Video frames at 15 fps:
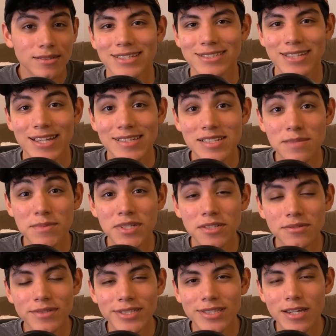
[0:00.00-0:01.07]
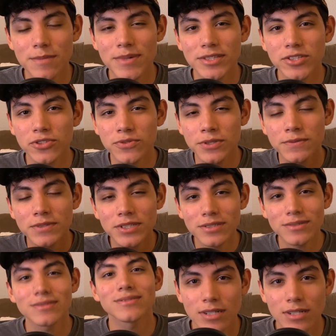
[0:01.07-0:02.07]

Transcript: Guys, let me know what you thought about this review.